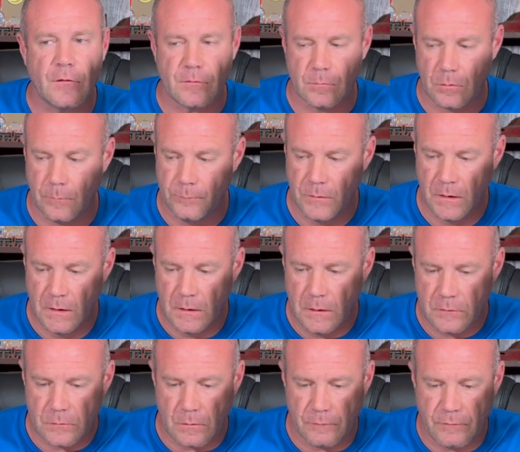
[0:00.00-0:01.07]
So if I
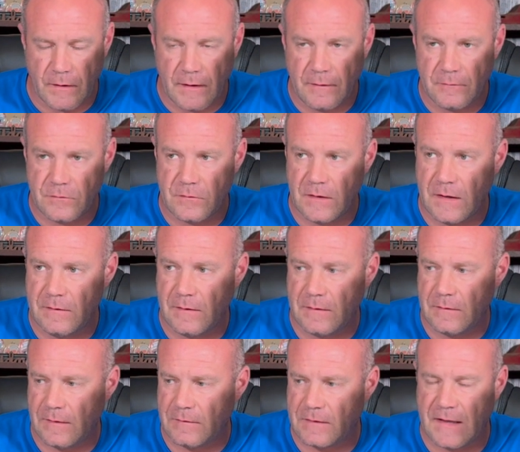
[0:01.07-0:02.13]
see that the kid
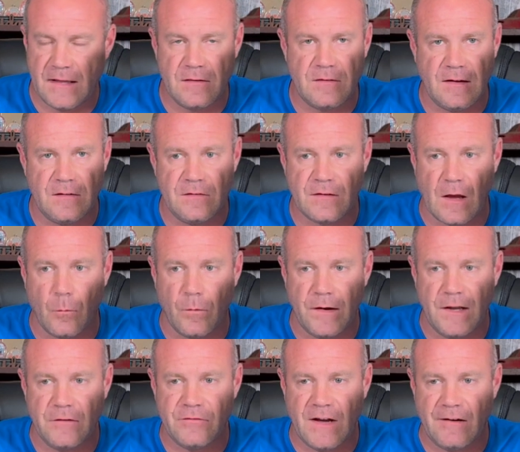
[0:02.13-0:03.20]
sees he's got 185 on the
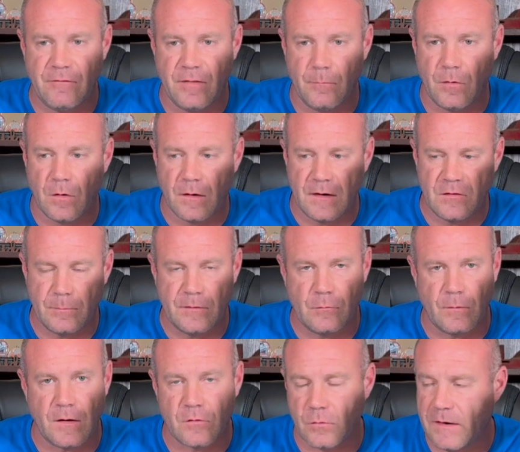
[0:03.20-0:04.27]
bar and he's been direct, he knows what
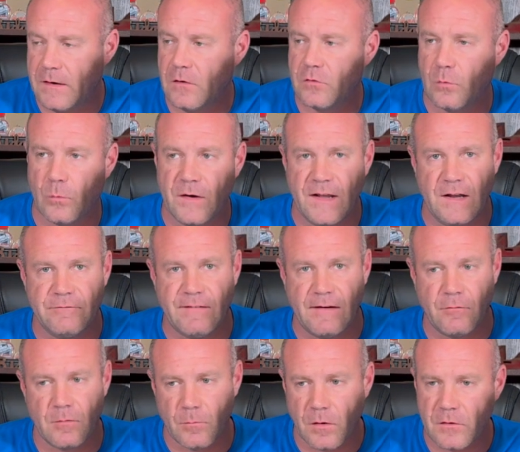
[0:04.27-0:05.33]
185 on the bar, so he goes
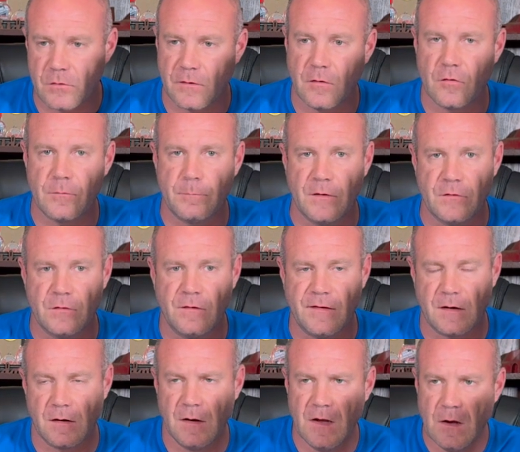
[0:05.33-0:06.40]
and puts it on there
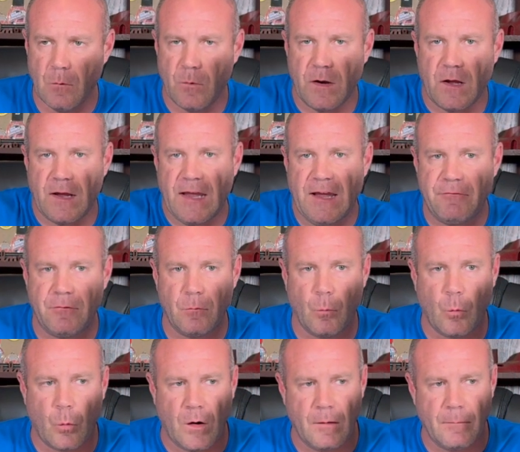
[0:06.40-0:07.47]
without having to worry about him